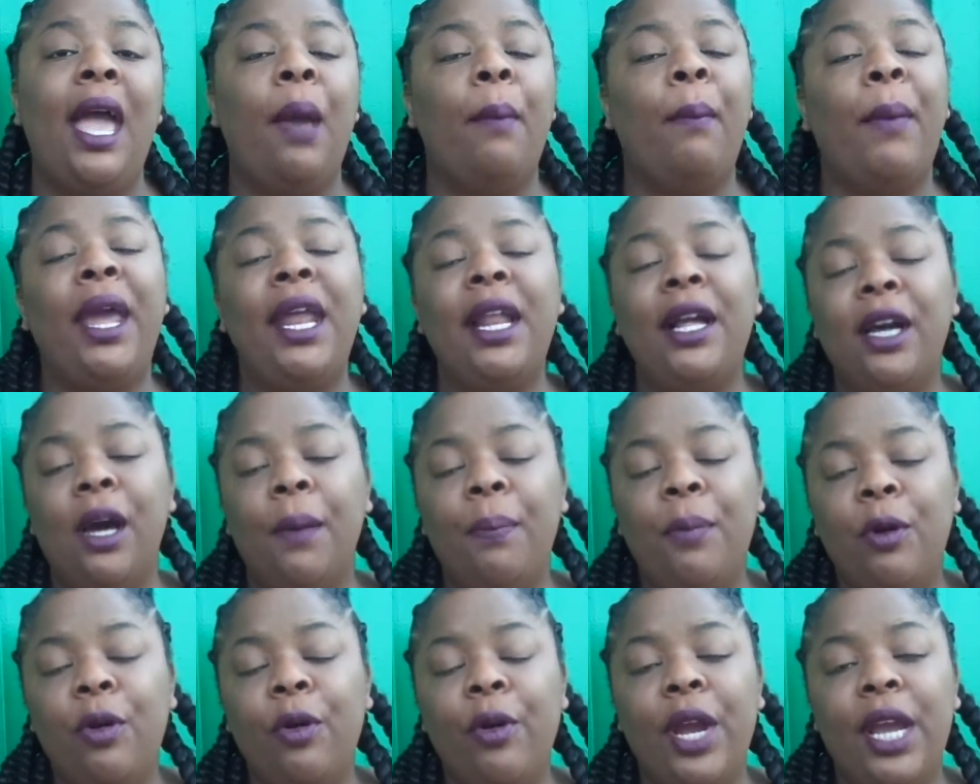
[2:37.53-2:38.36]
Made a
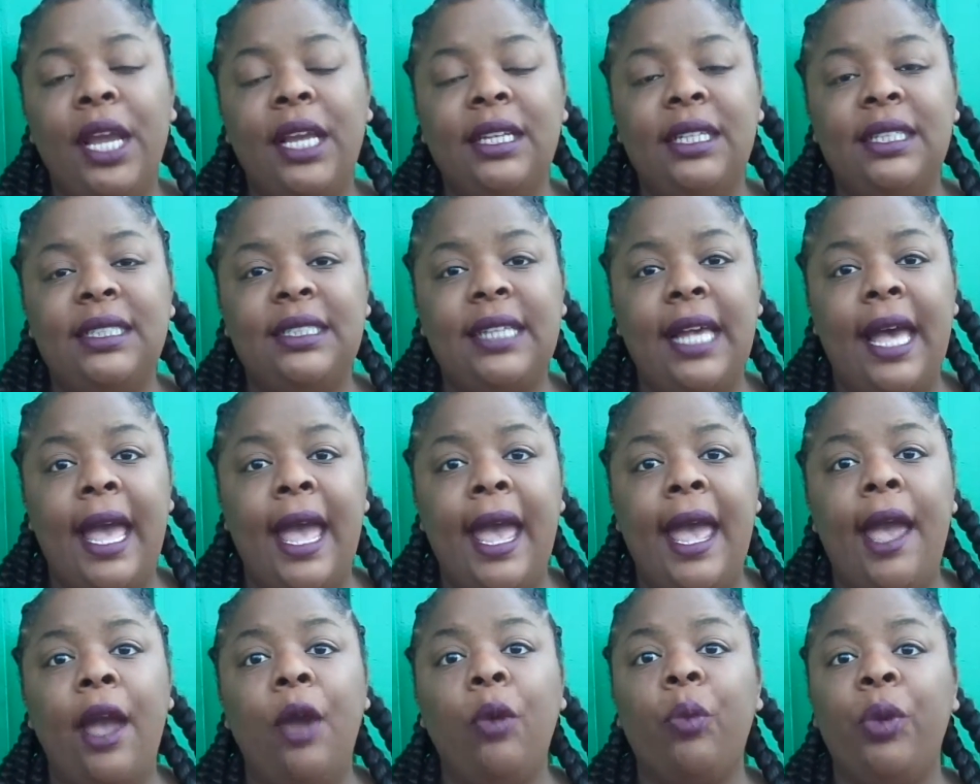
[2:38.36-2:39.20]
couple Craigslist
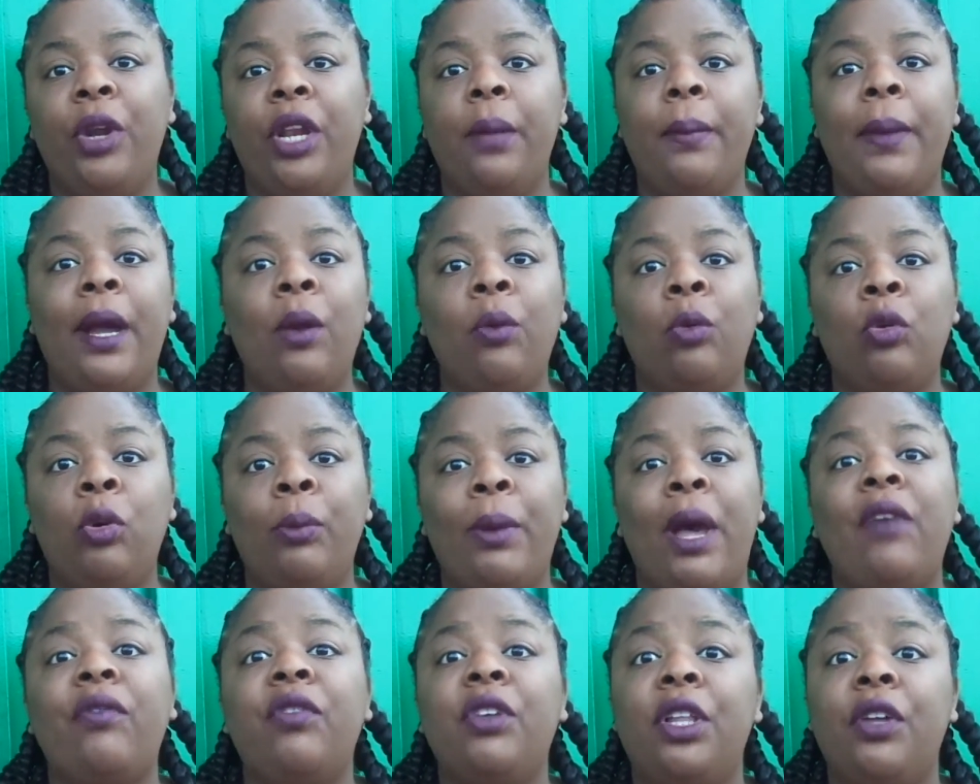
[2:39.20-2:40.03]
ads, rented my room
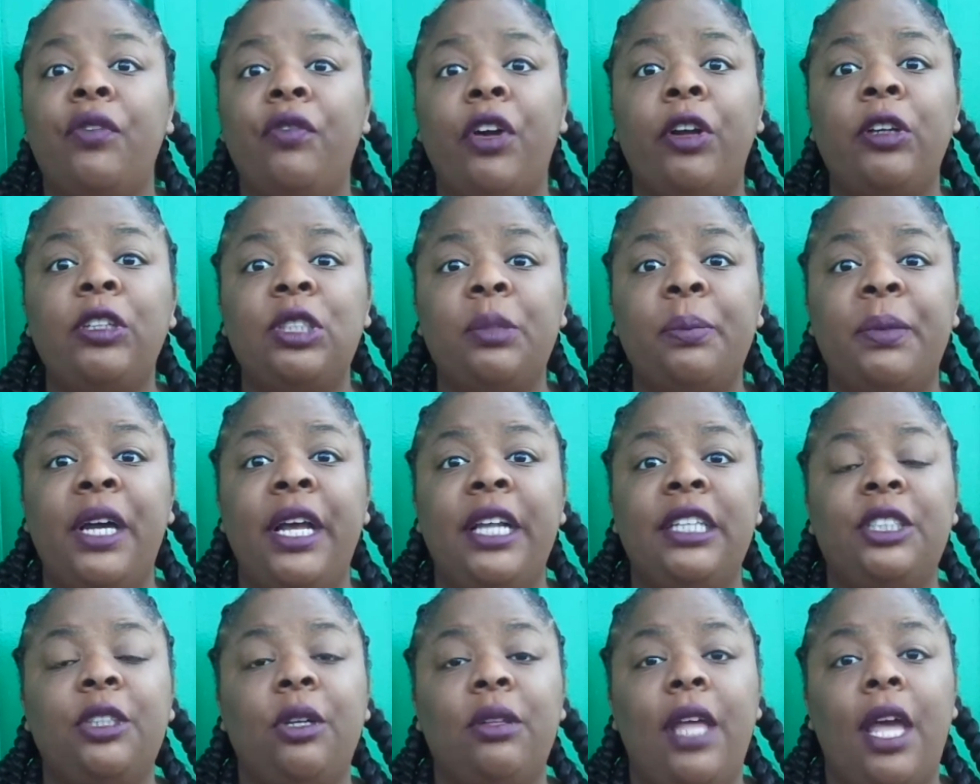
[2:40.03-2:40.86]
out for the first
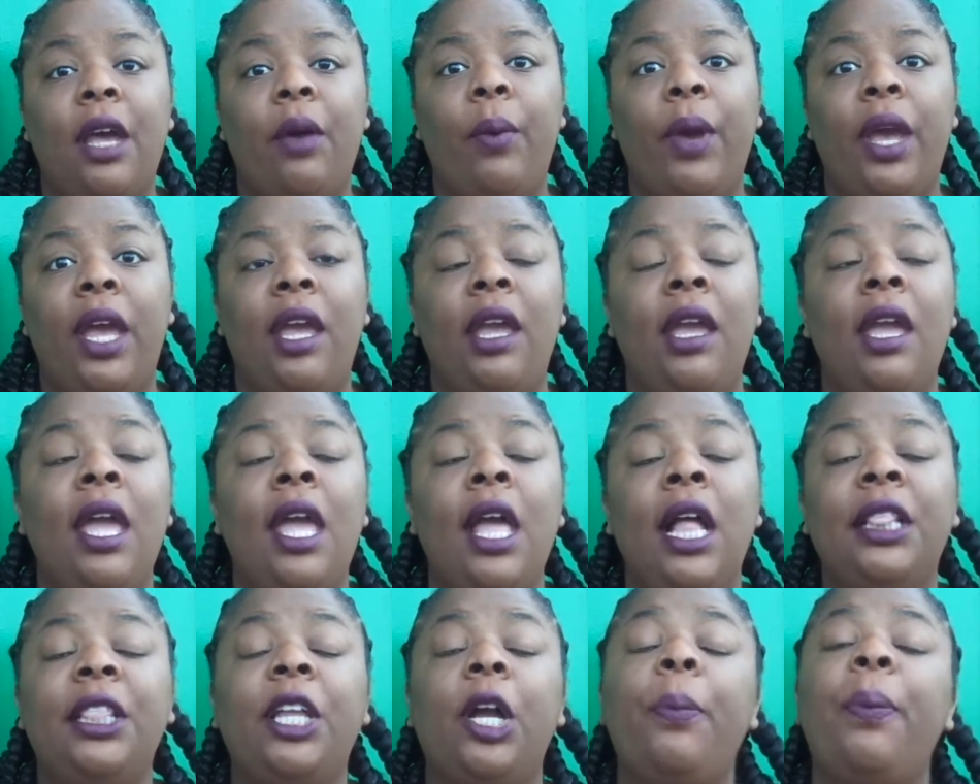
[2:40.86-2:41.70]
month, so that way
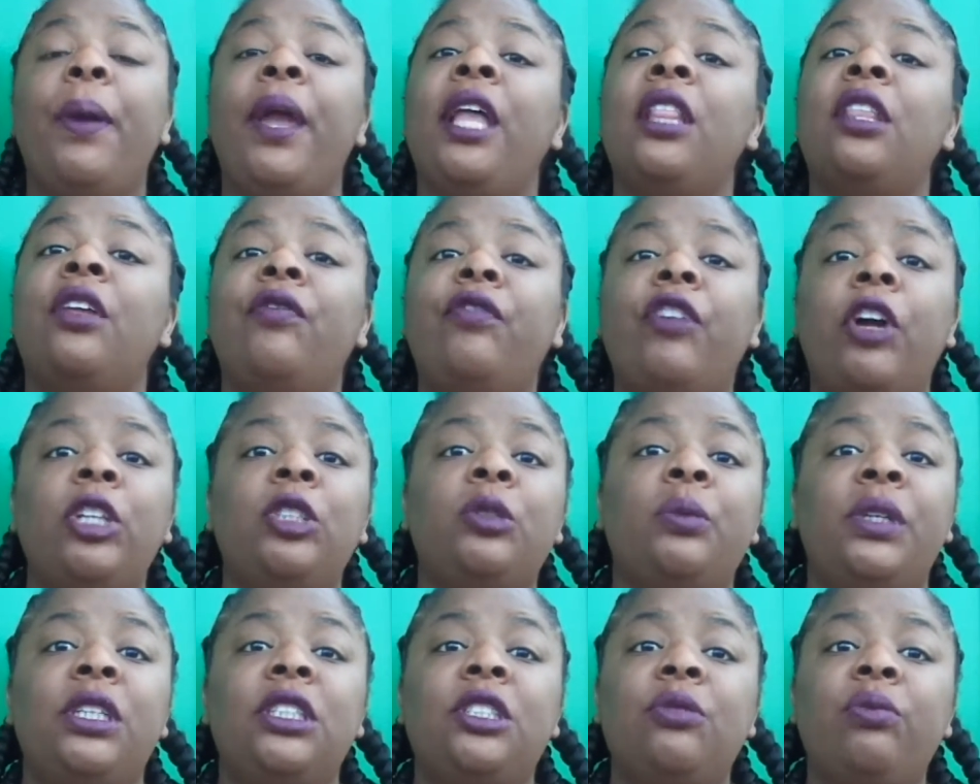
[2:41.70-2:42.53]
they're paying the first
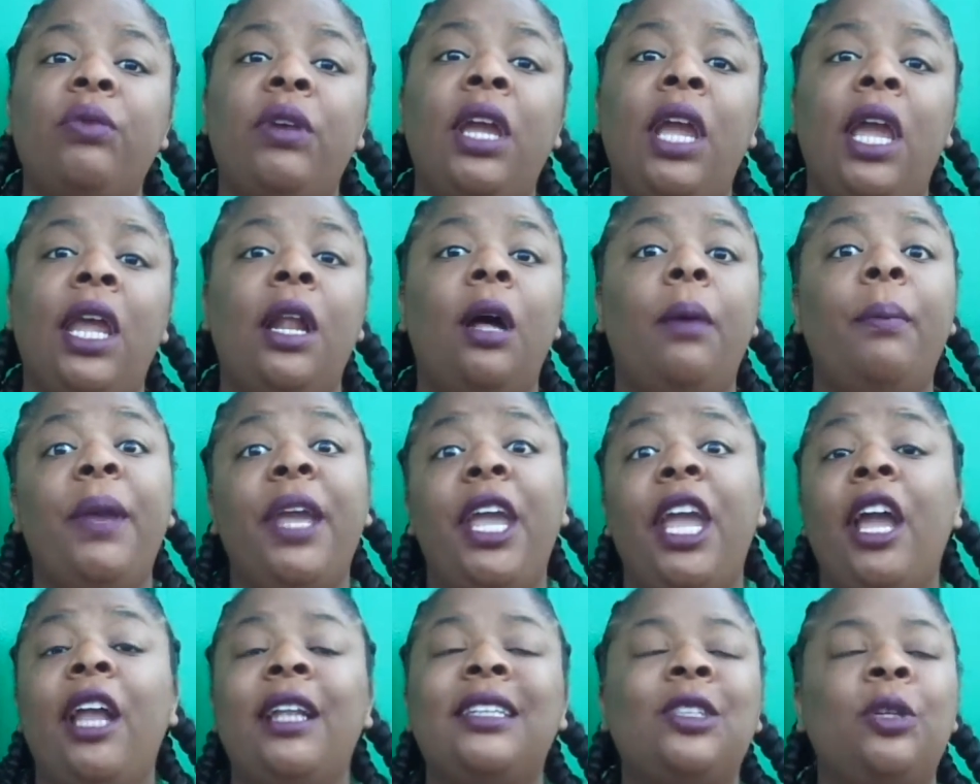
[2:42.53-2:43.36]
month's rent, and I'm
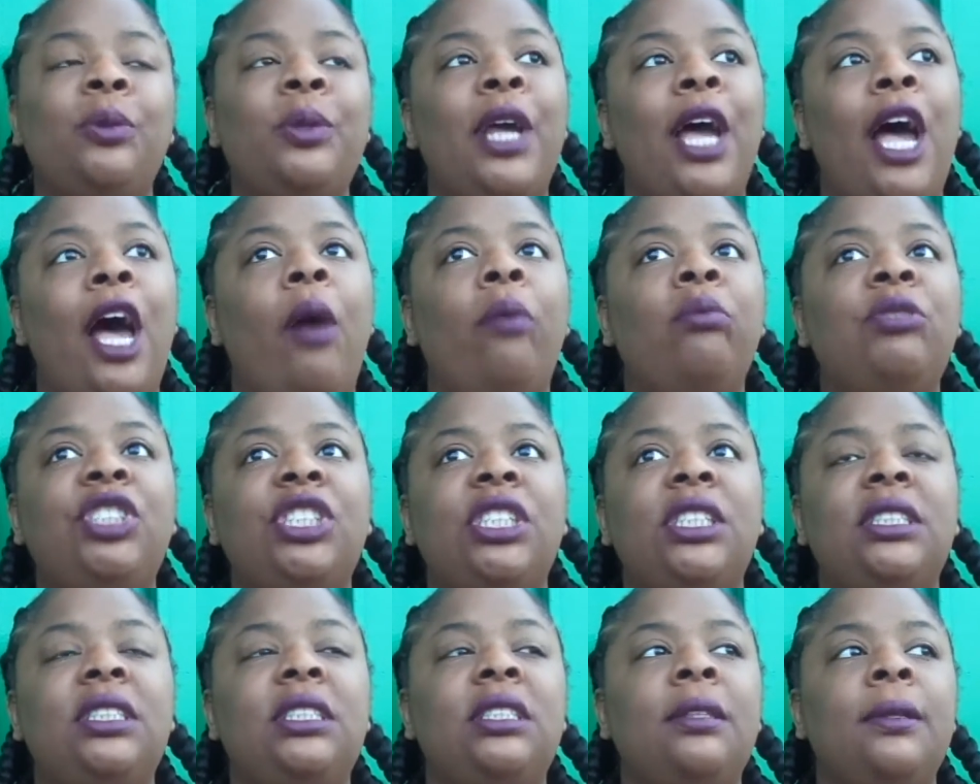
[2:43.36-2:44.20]
in here. So now I'm just,